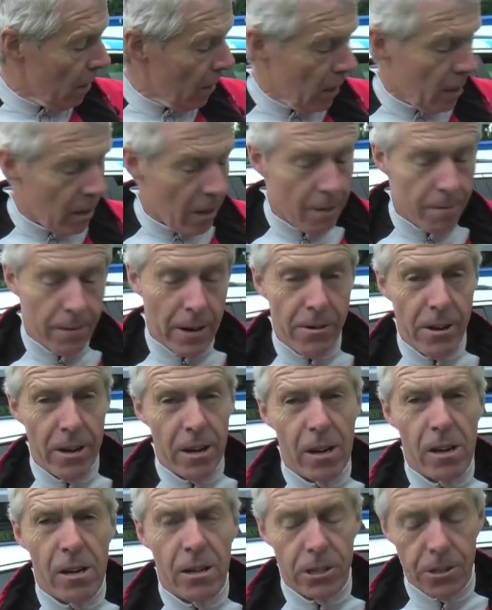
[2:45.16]
a very
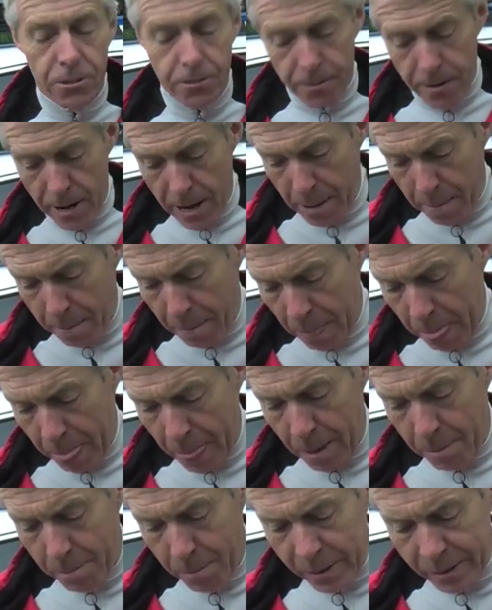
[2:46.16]
large frame,
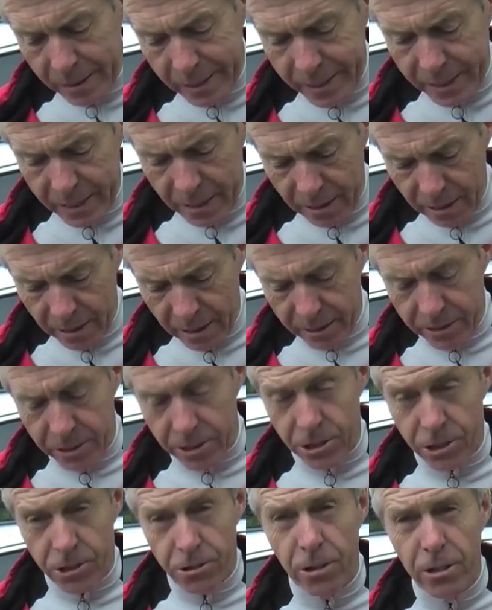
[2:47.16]
but it's a
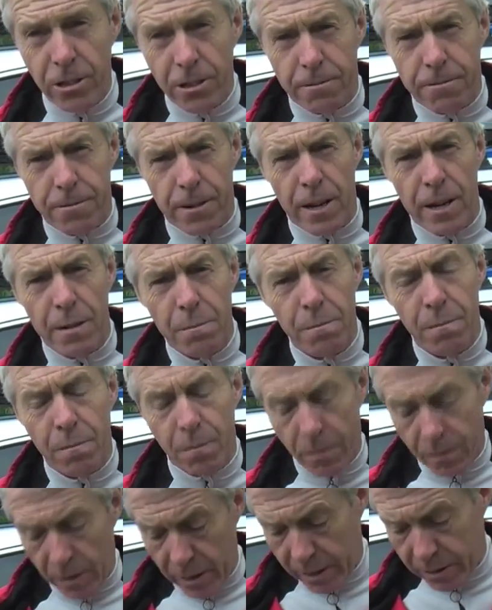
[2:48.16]
stronger frame.
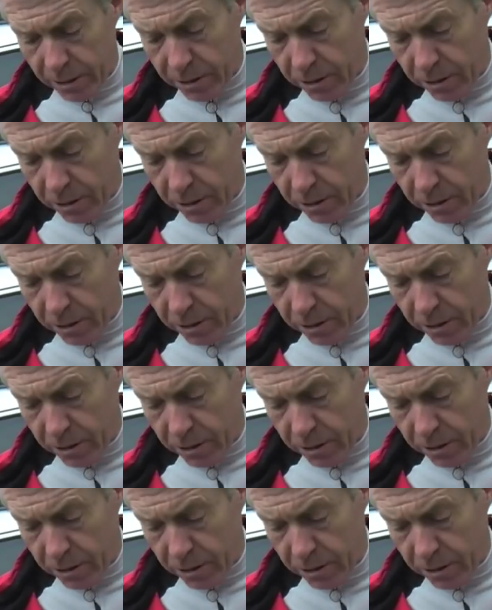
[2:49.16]
It's